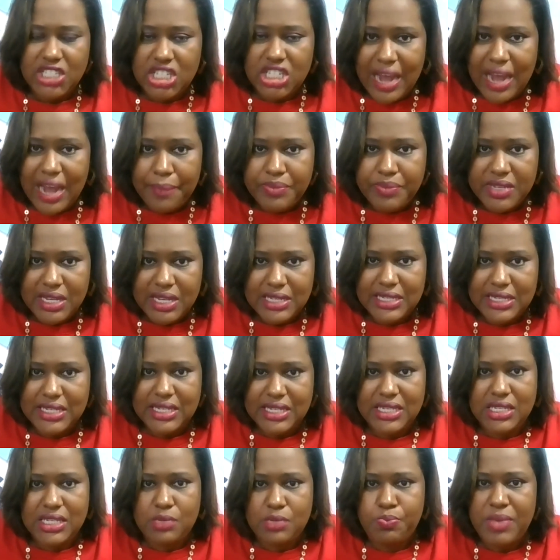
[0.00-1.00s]
chapters to
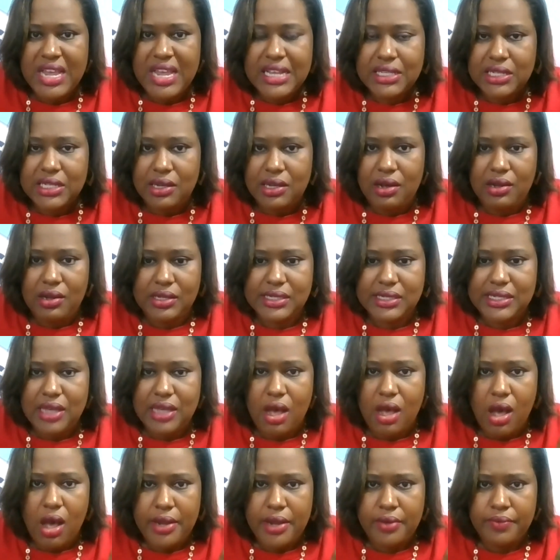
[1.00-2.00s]
speak to us
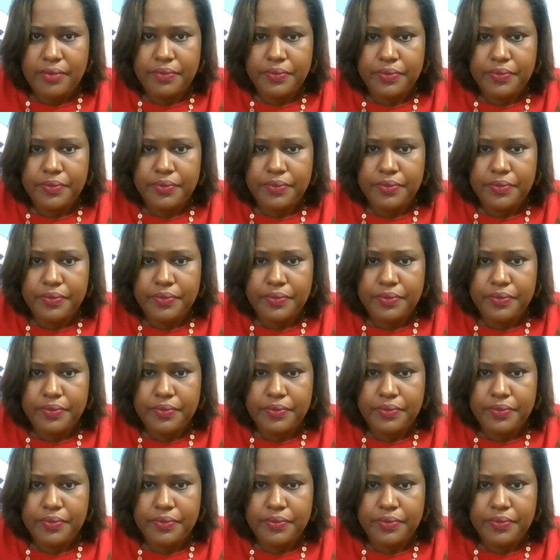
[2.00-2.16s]
on.